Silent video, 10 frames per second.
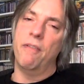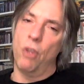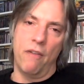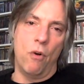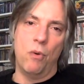Even
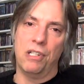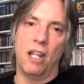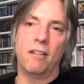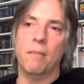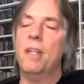though I've always
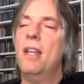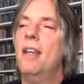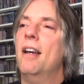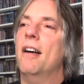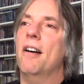liked them,
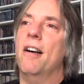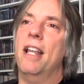uh,